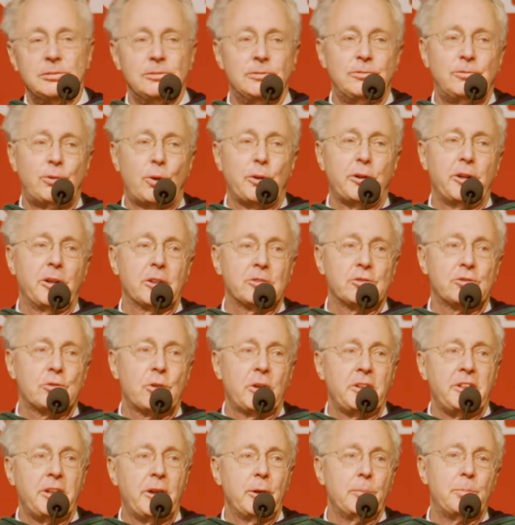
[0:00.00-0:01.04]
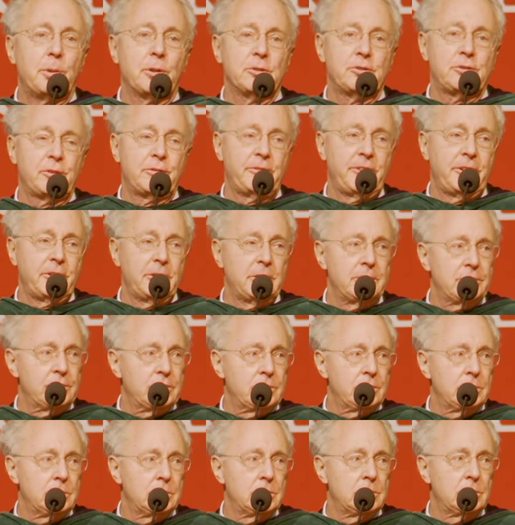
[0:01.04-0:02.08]
For your extraordinary
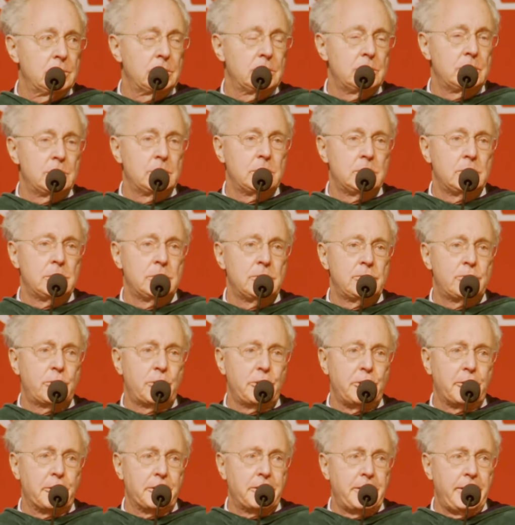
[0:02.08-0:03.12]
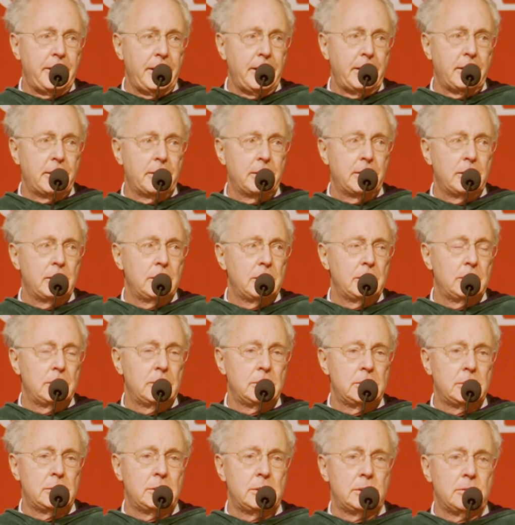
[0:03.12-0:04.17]
perseverance, for your care,
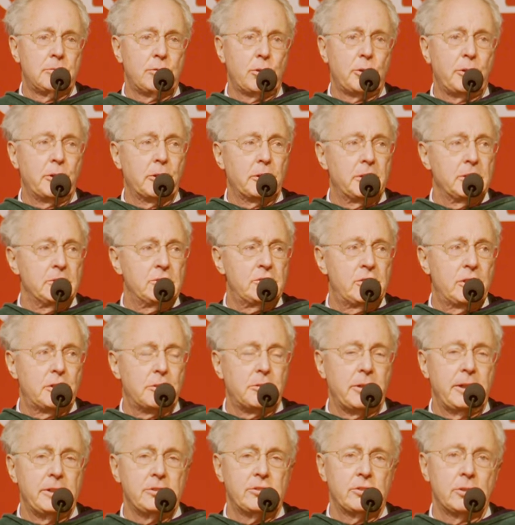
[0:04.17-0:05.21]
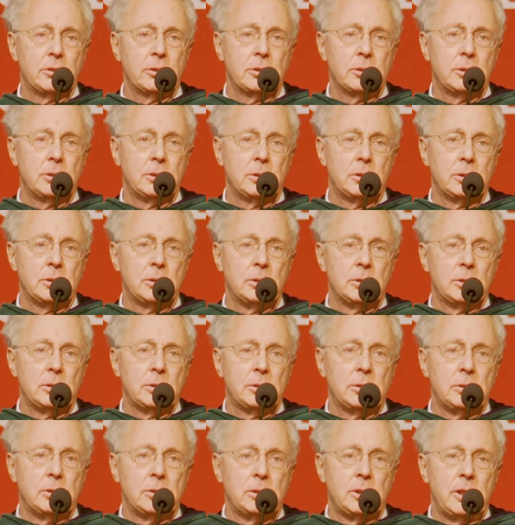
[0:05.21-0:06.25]
for your consideration,
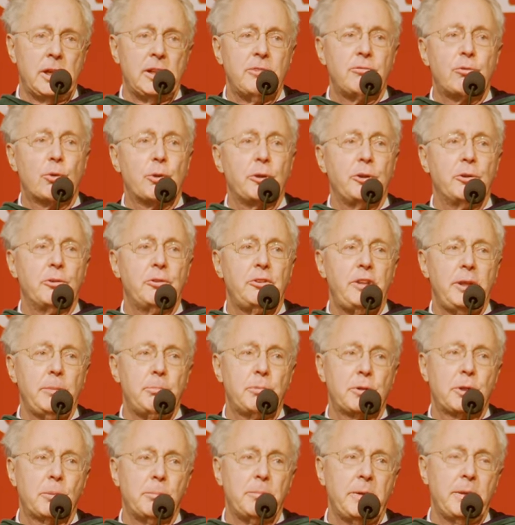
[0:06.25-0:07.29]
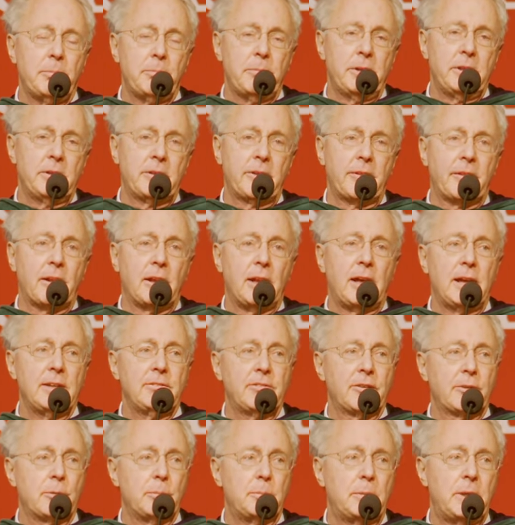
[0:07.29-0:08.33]
and for your deep commitment to the life
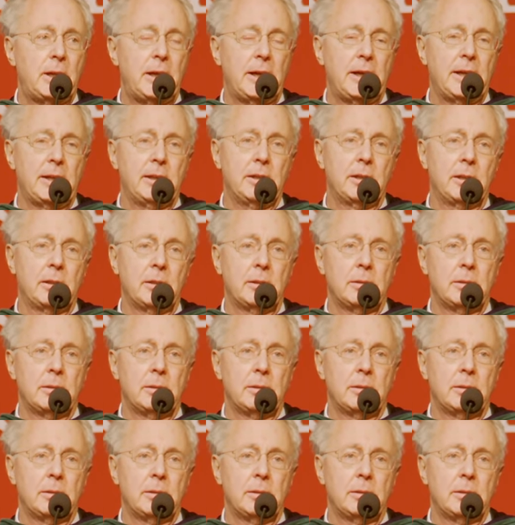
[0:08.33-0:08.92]
of the mind